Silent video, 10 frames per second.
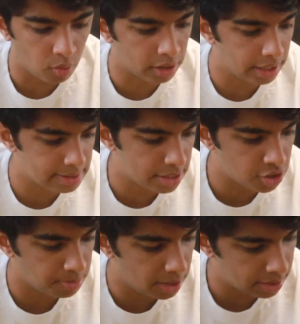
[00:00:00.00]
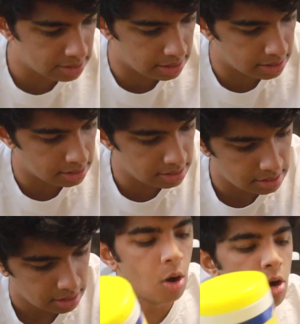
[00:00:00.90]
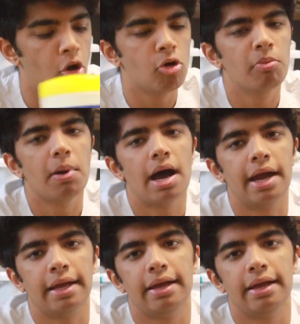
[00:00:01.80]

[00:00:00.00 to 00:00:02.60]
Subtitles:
organization boxes. Oh my